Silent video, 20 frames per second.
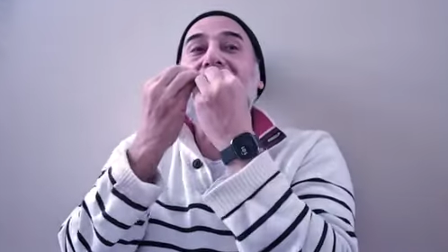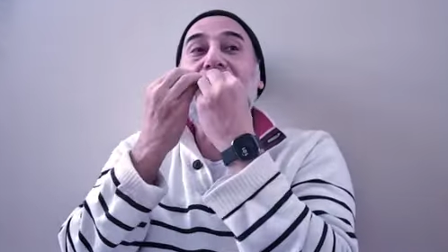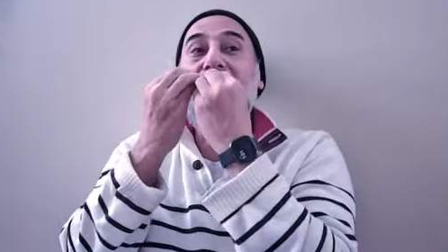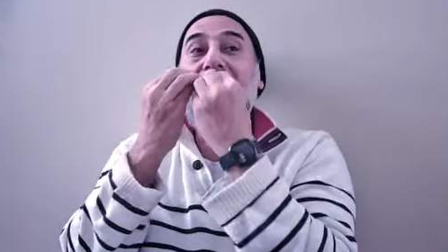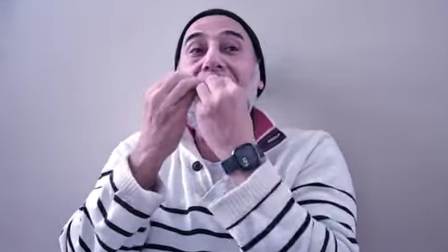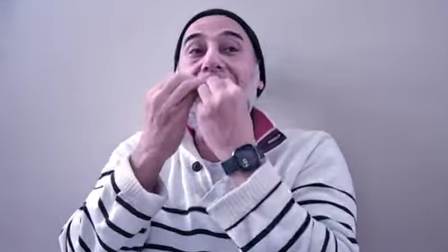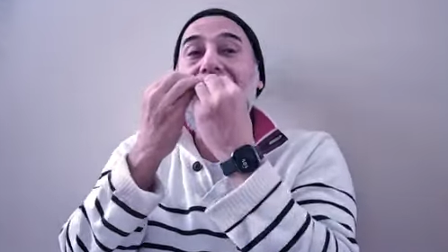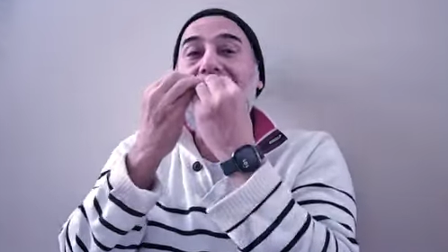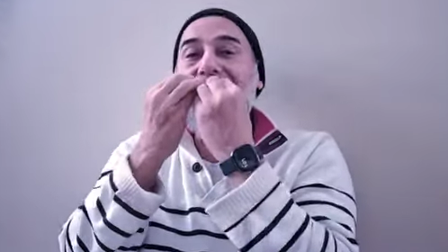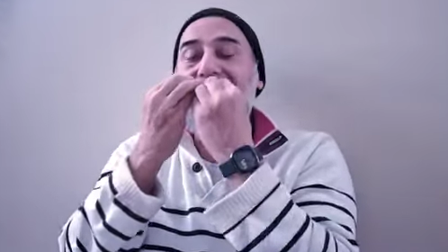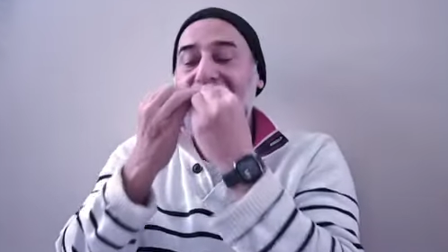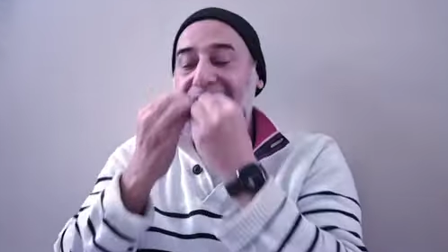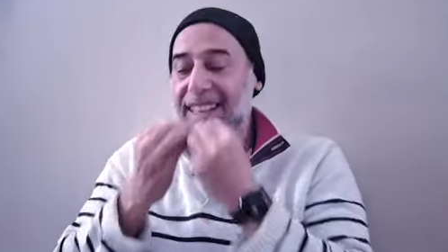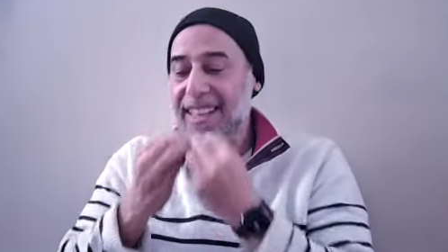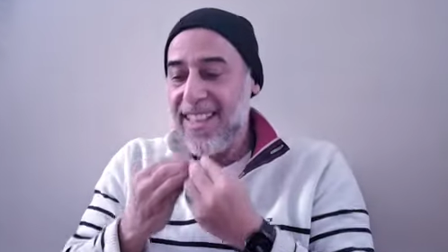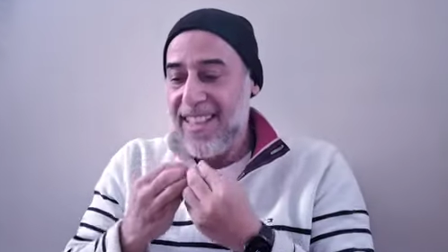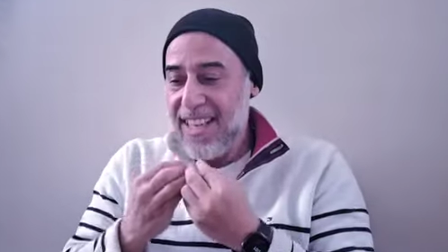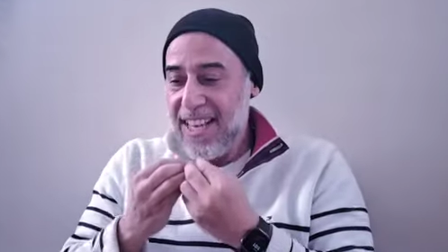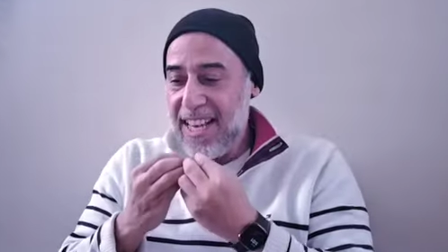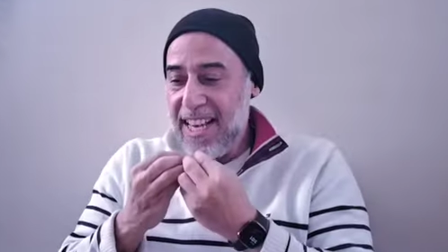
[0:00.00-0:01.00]
everything.
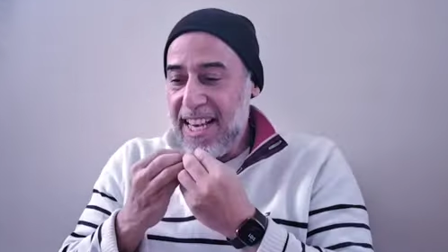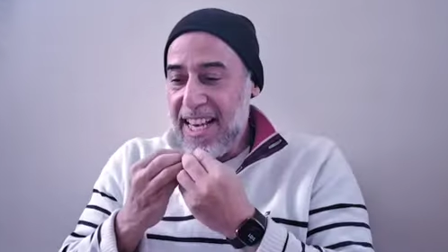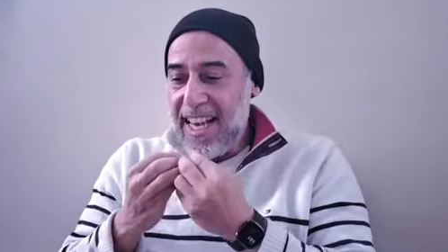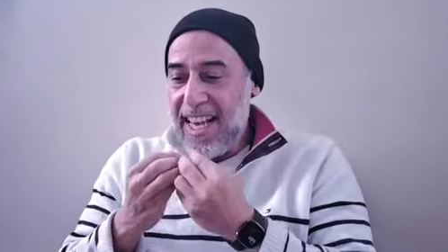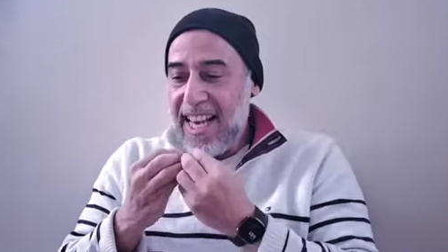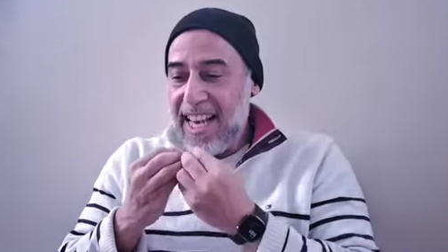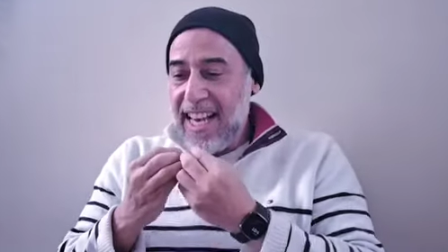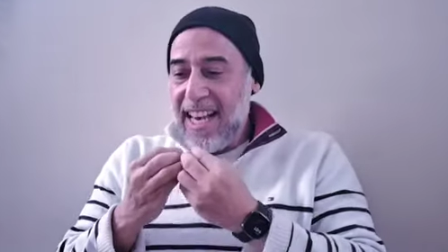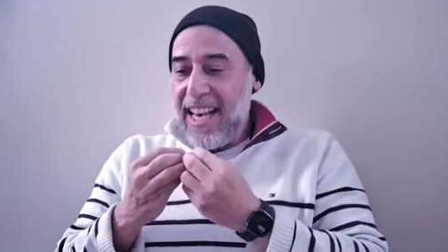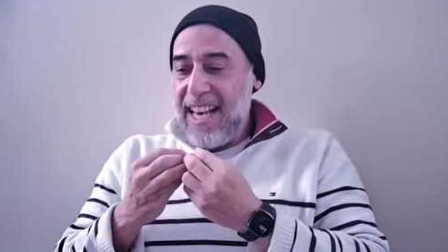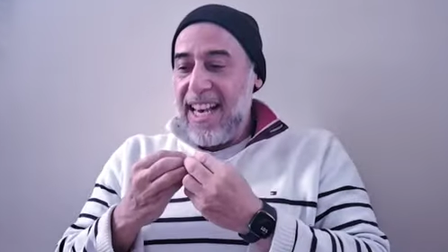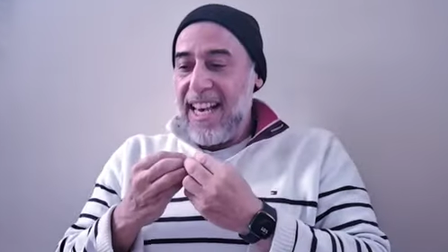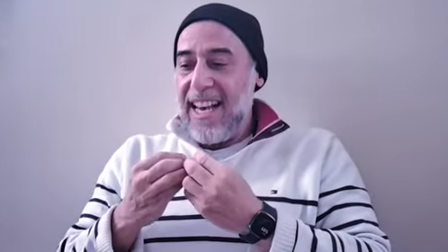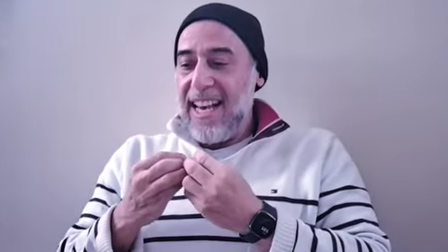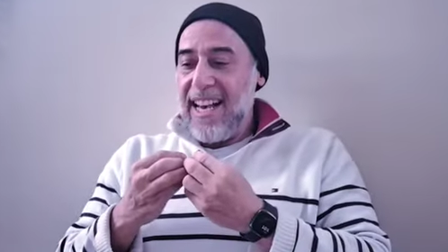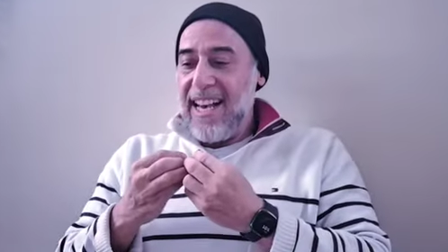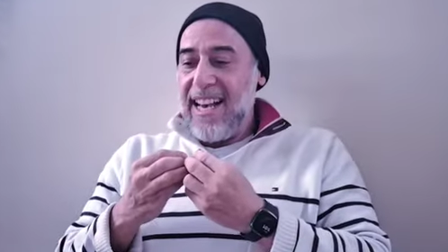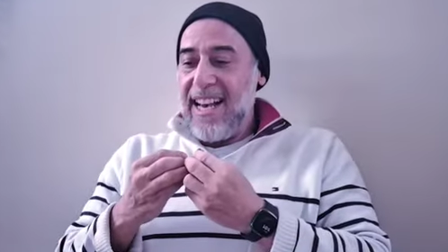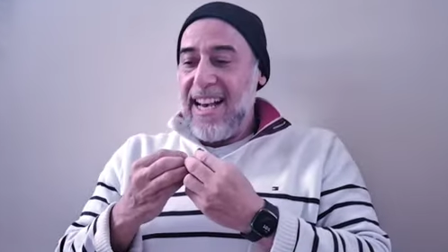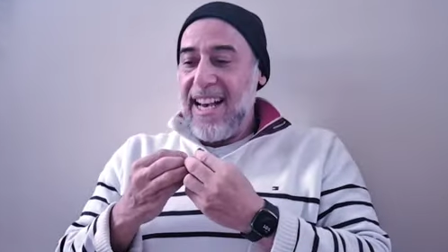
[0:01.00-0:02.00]

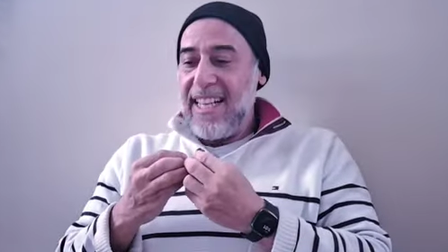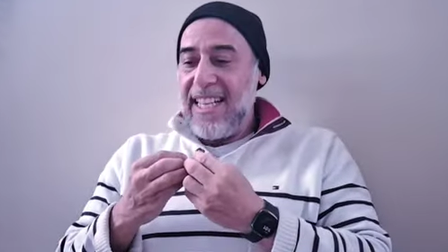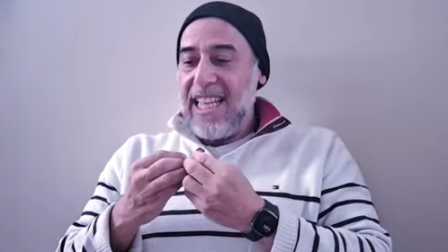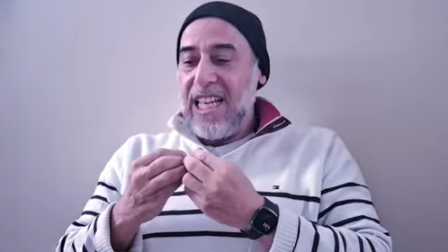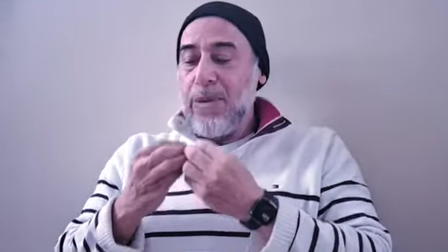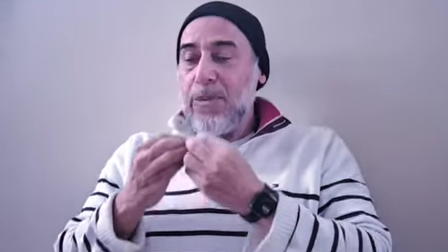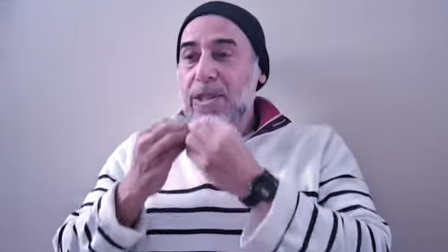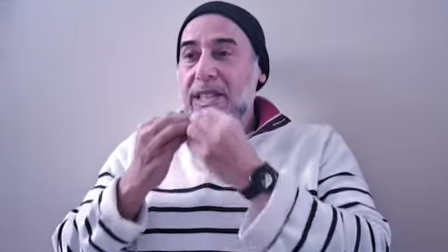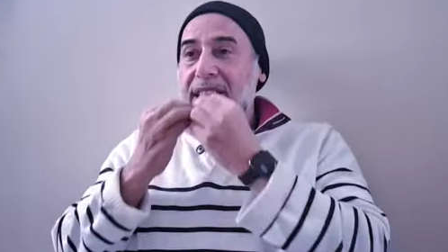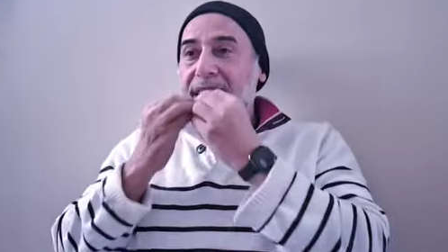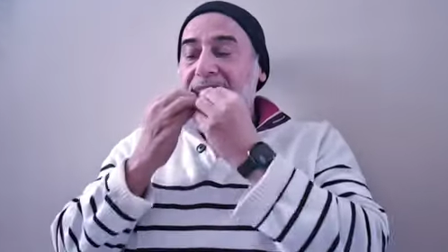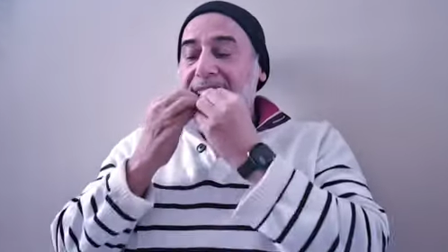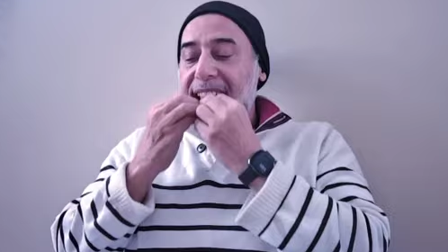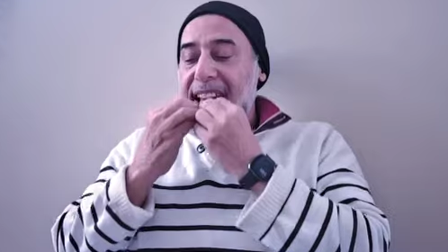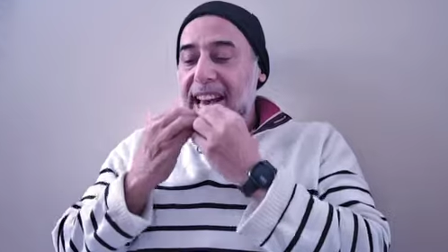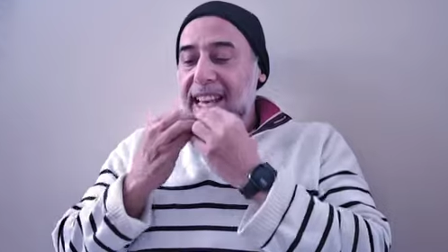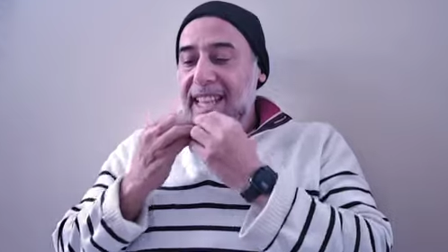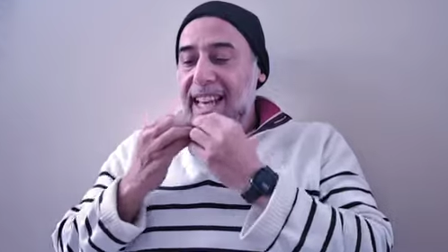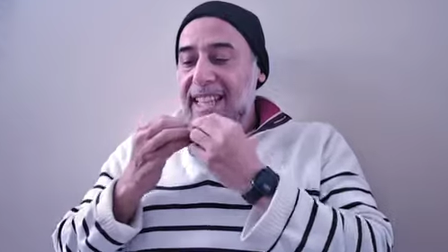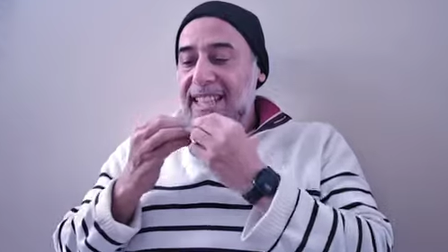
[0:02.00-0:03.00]
And he would say, Ya
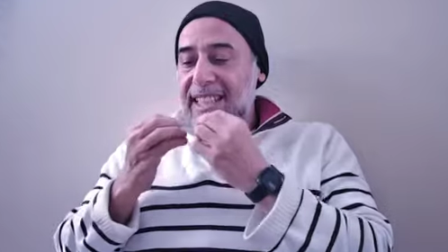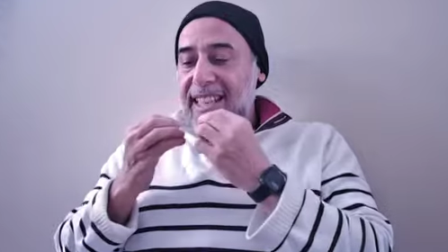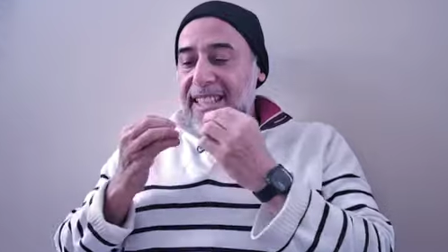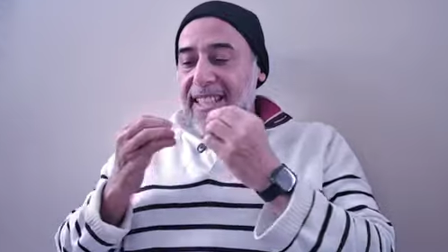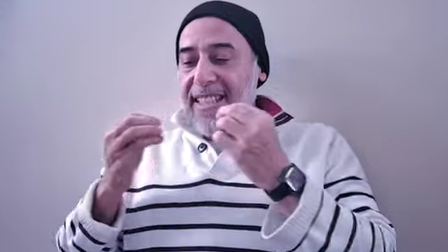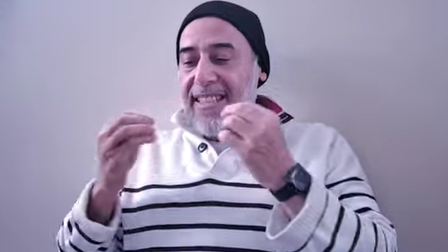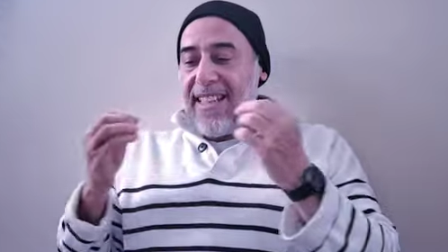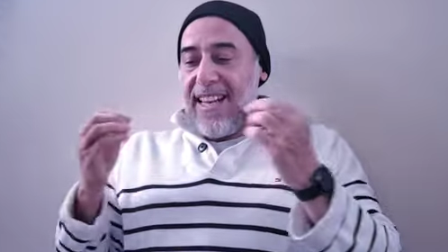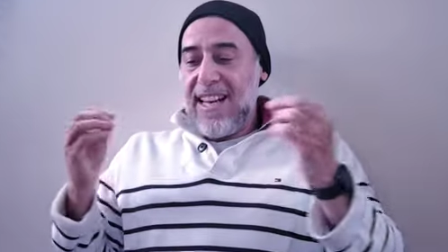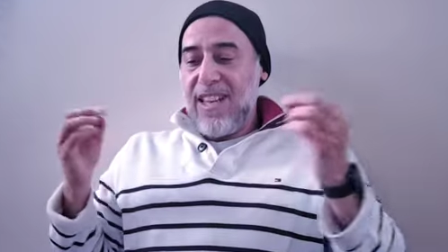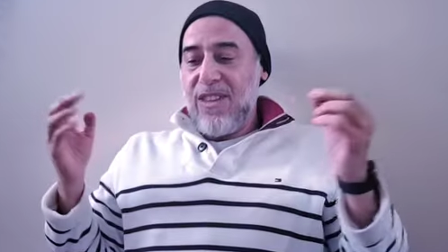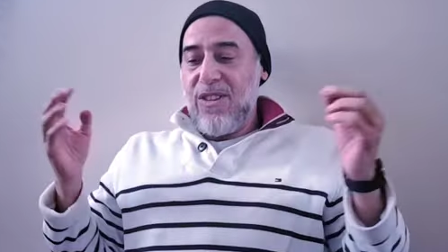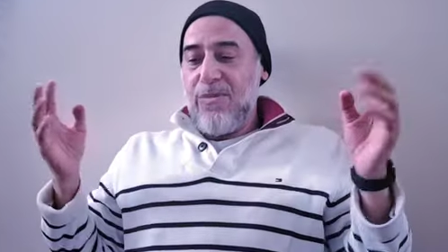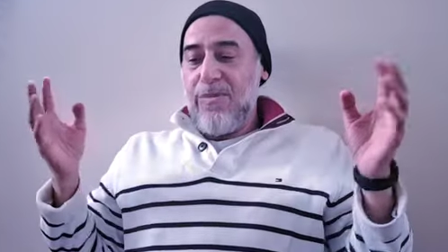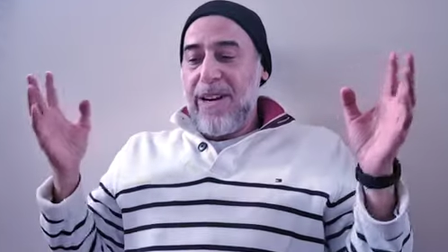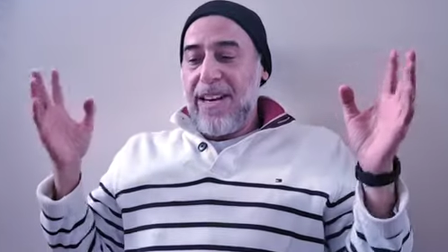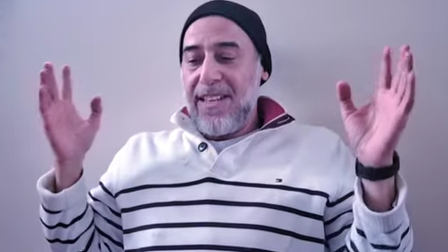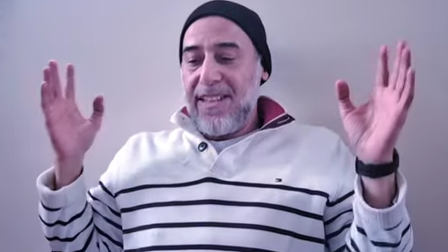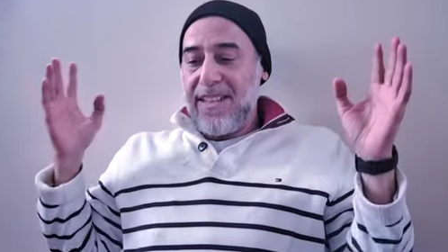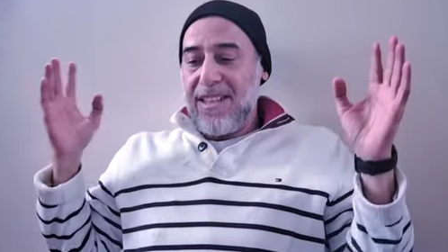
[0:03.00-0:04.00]
laytani ittakhadhtu
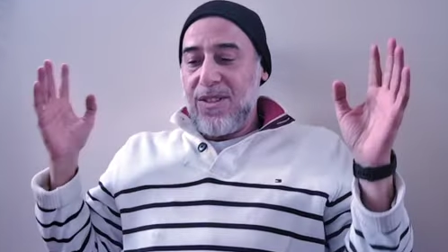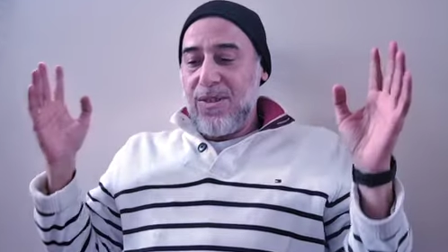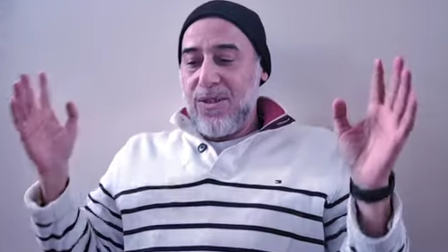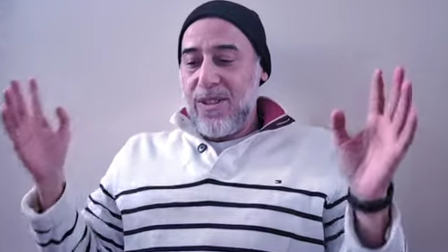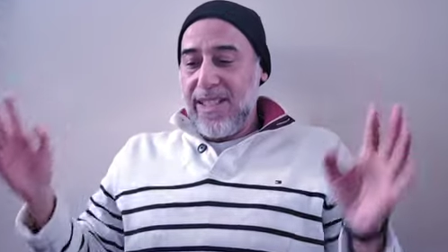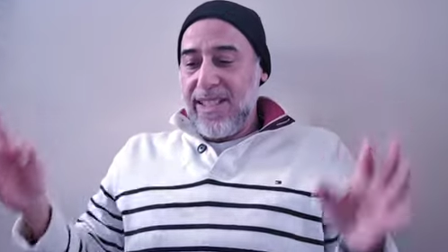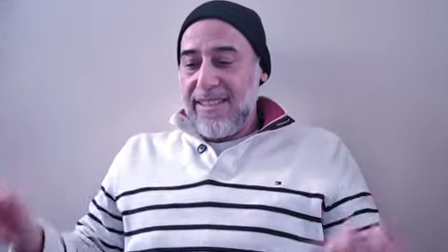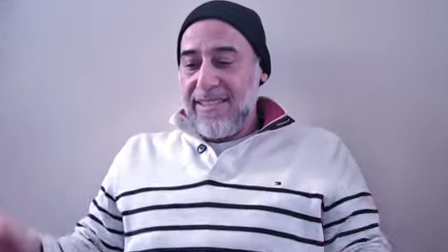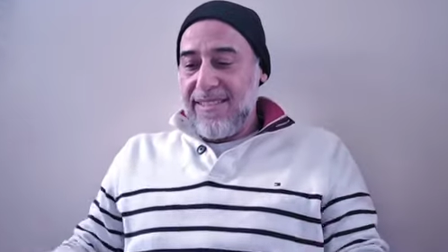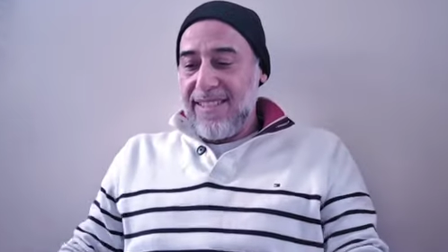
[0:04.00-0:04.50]
ma'a rasuli,